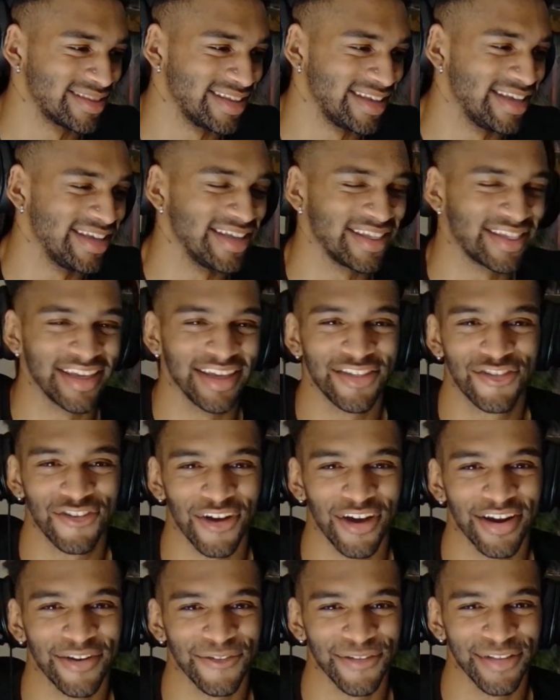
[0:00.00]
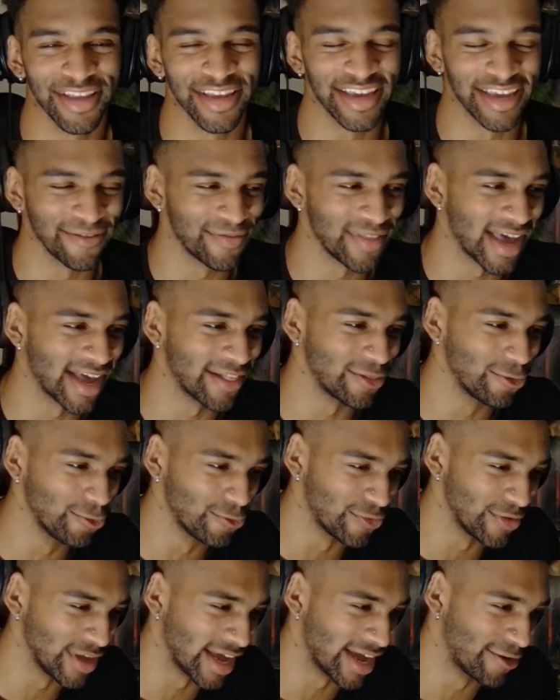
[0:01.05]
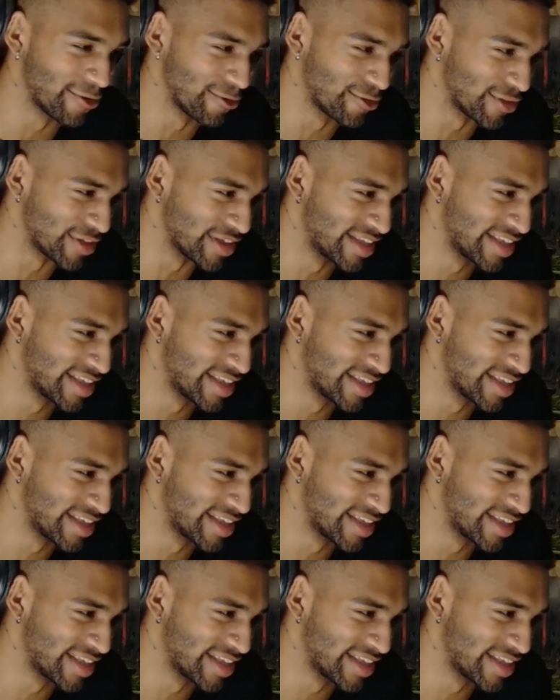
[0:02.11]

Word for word: he's trying to really give that Luffy energy.